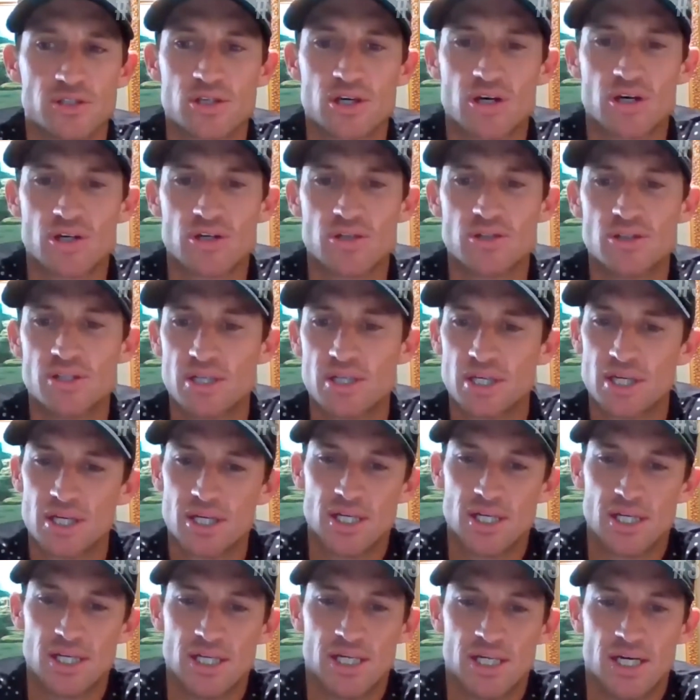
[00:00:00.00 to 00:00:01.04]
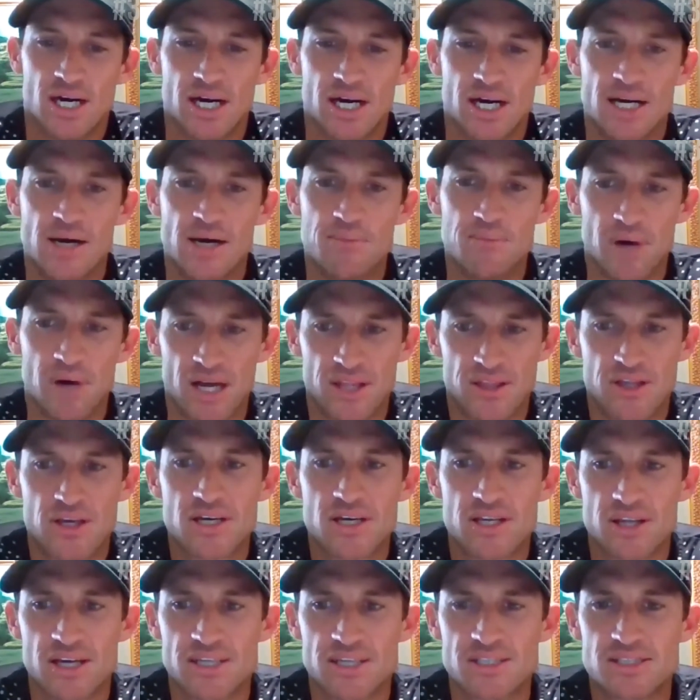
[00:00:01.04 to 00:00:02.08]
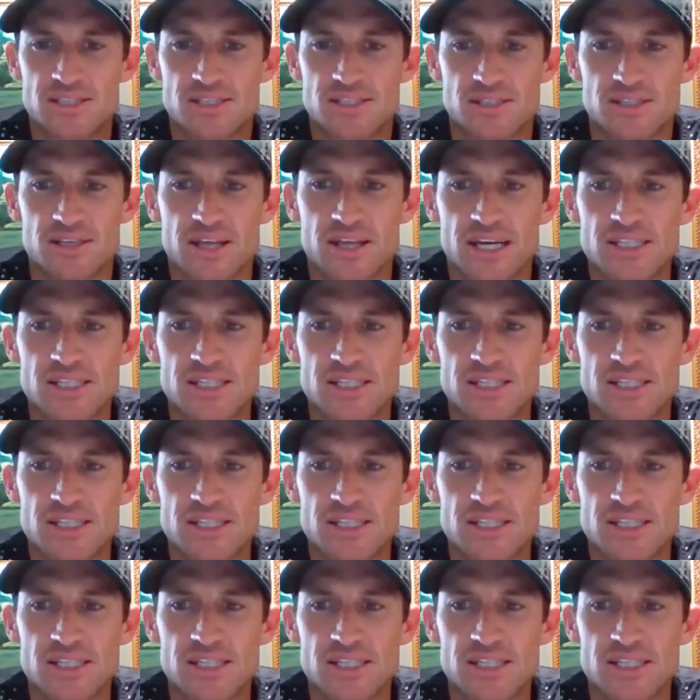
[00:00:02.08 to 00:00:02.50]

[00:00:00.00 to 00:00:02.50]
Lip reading: So I think that's